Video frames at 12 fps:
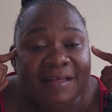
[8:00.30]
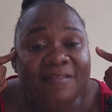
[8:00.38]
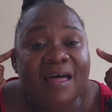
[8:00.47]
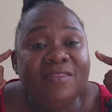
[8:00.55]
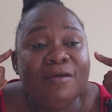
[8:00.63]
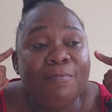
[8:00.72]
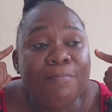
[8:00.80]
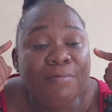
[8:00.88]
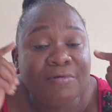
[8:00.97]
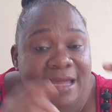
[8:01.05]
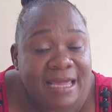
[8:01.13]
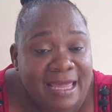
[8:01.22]
that the
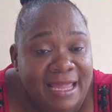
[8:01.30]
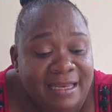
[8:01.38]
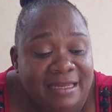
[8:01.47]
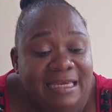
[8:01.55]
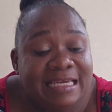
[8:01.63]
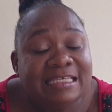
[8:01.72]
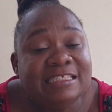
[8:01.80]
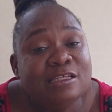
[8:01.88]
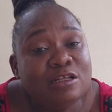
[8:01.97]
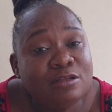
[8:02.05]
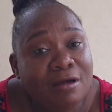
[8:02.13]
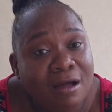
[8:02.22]
brain is
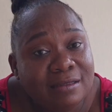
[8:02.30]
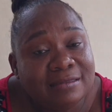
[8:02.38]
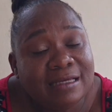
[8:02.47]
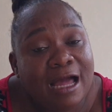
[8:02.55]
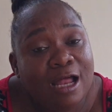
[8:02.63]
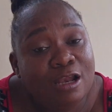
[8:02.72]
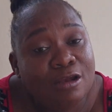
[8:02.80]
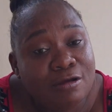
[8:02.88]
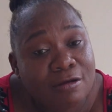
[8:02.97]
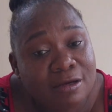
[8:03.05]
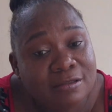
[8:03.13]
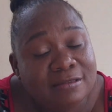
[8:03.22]
not
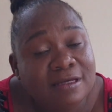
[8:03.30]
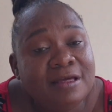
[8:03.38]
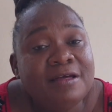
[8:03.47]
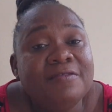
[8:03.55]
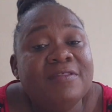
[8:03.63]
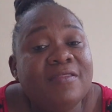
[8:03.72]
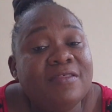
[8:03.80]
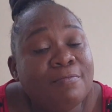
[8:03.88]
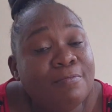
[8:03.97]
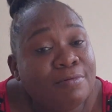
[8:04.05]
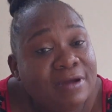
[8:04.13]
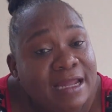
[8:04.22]
alert, that the
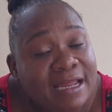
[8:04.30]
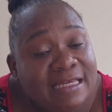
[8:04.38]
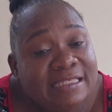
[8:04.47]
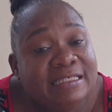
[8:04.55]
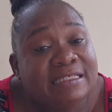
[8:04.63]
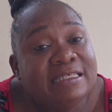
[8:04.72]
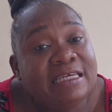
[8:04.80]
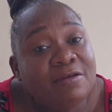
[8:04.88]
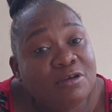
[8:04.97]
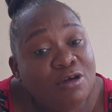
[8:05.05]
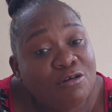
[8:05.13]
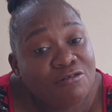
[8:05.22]
brain is
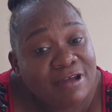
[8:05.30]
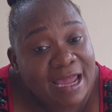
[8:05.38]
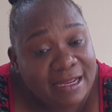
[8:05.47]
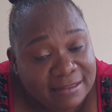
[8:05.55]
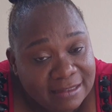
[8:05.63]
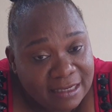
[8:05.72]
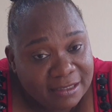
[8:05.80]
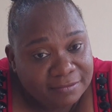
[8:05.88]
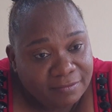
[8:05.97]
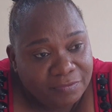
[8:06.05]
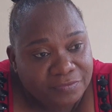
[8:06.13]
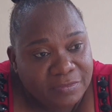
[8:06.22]
deteriorating.
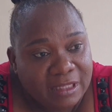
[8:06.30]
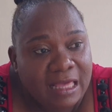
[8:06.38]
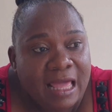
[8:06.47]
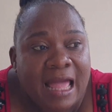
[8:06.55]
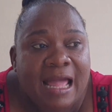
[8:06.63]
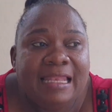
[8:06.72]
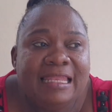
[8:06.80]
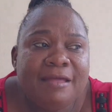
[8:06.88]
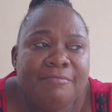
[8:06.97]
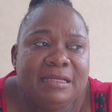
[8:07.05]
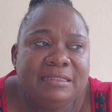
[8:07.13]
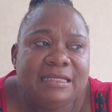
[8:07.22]

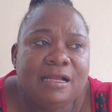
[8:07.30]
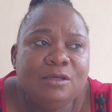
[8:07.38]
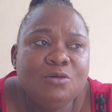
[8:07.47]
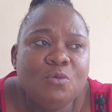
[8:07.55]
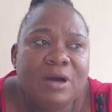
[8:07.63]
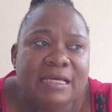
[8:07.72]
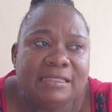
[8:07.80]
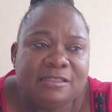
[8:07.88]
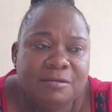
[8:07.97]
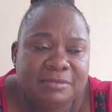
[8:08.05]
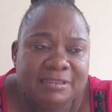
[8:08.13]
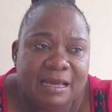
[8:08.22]
Let me tell you why
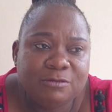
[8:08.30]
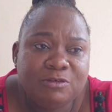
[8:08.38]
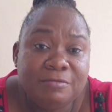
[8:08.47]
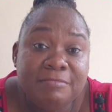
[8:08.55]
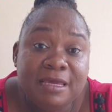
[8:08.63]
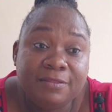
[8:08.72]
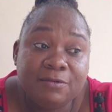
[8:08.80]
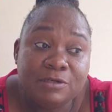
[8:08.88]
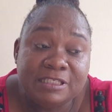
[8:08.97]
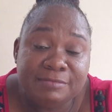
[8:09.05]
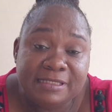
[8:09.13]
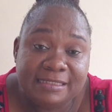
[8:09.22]
sometimes we make
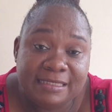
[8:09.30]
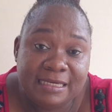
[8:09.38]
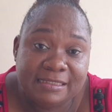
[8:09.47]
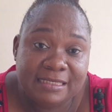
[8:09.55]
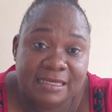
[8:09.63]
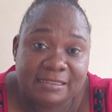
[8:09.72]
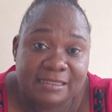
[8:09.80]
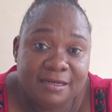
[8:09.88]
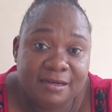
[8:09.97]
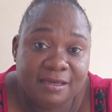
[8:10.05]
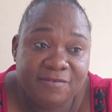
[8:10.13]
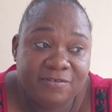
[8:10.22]
those mistakes as
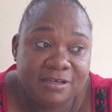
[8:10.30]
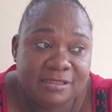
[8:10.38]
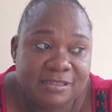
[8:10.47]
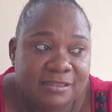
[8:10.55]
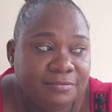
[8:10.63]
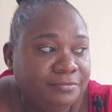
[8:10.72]
caregivers.